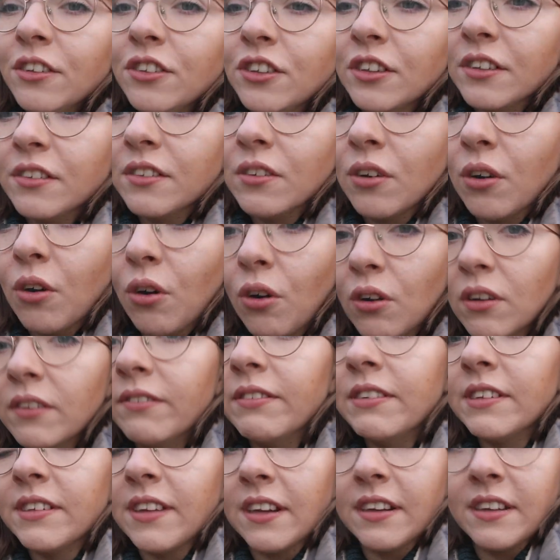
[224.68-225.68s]
just all
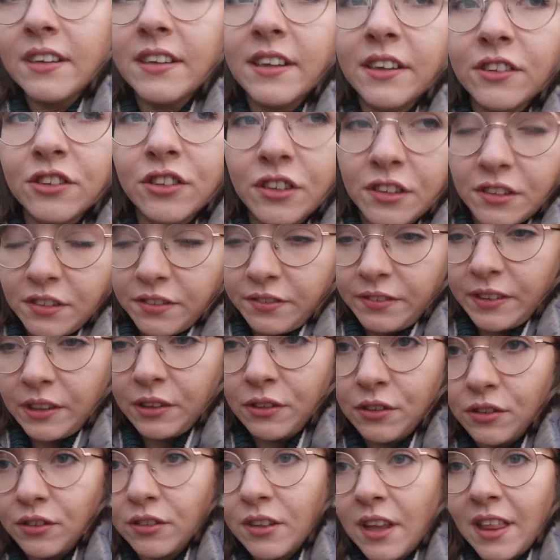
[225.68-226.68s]
of a sudden it just
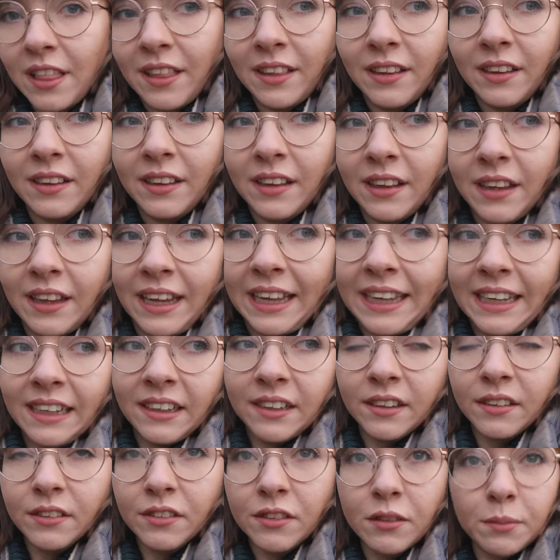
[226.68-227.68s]
feels
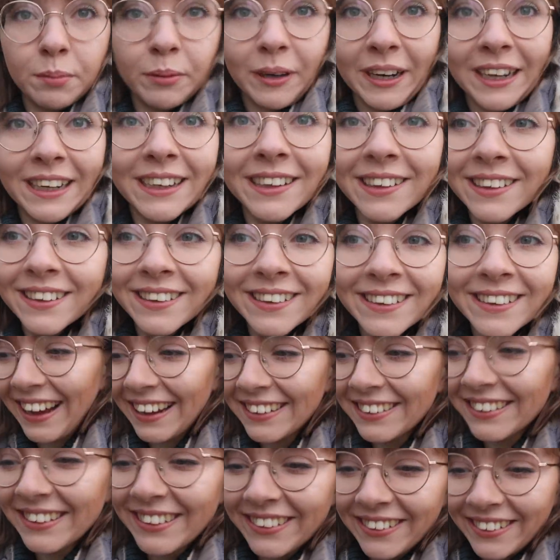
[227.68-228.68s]
like spring,
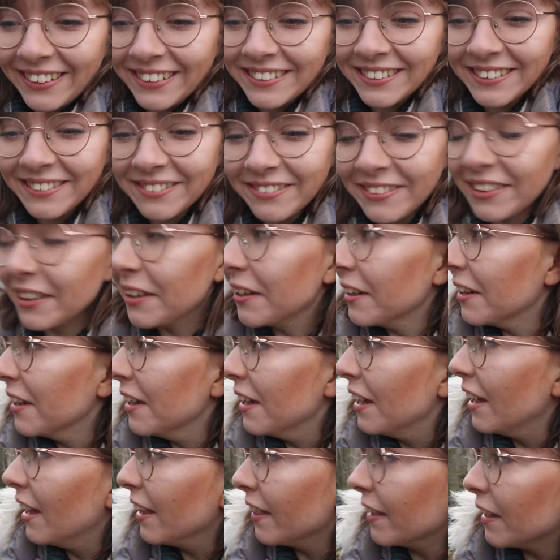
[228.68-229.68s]
and because of the
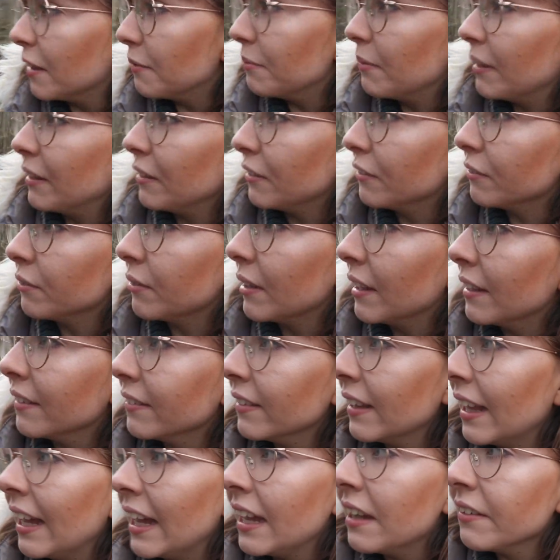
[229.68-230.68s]
amount of
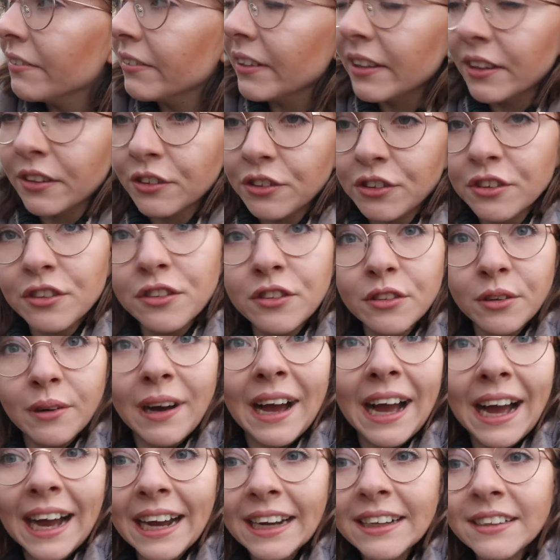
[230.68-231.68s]
wildlife, and they're just
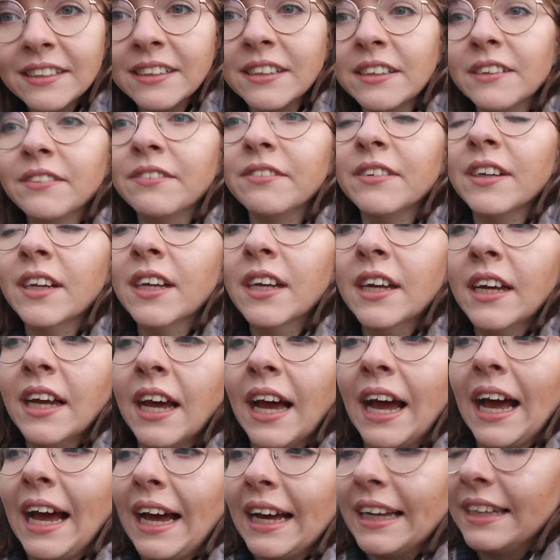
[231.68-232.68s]
so active,
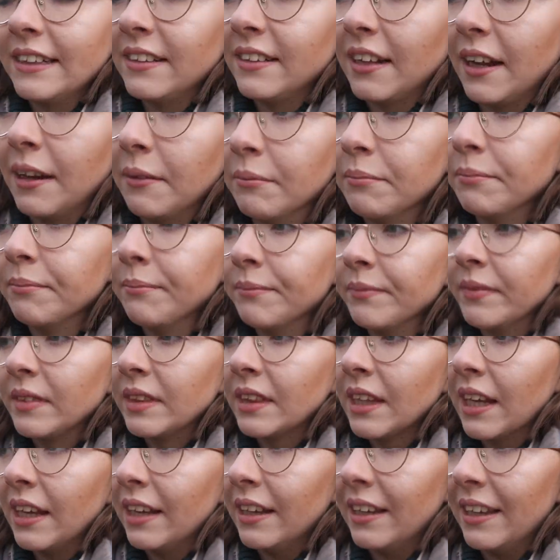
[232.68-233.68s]
and
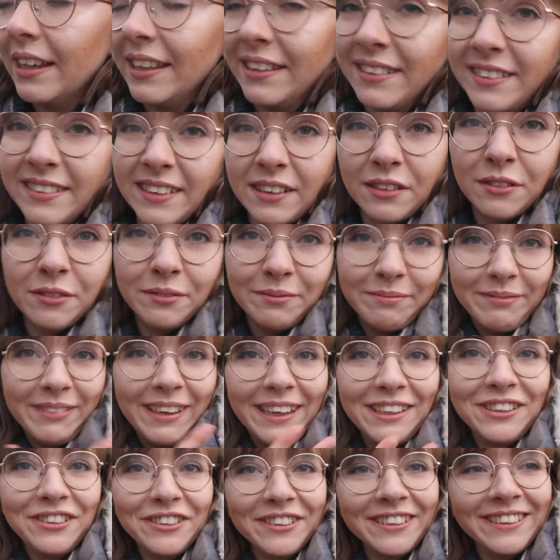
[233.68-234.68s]
it's still,
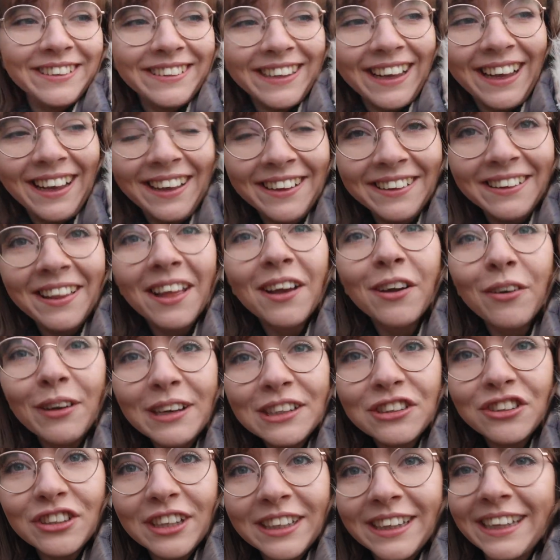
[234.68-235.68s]
as you can tell,
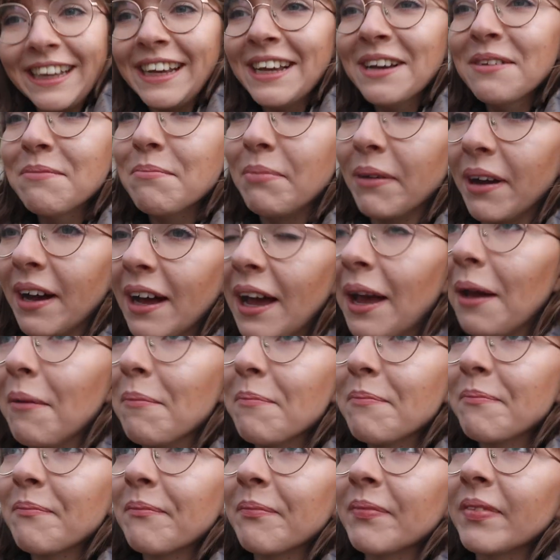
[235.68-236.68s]
quite chilly, but
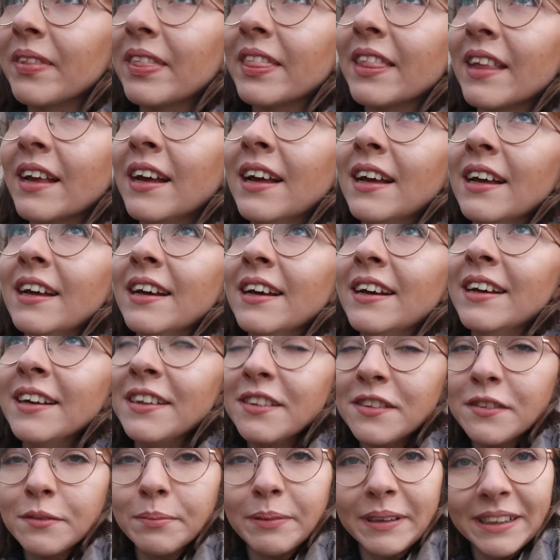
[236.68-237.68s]

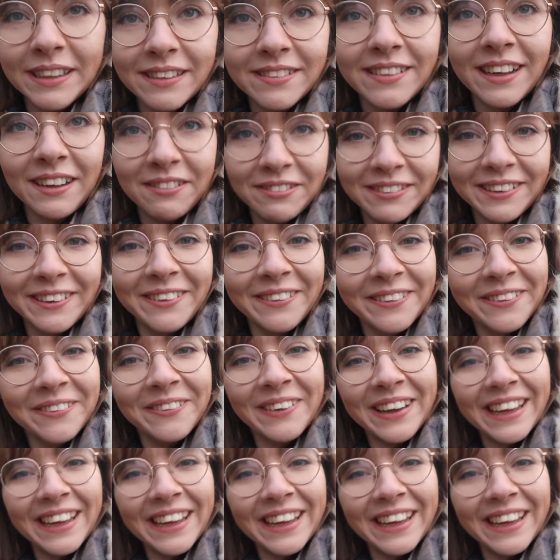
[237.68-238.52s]
spring is definitely on the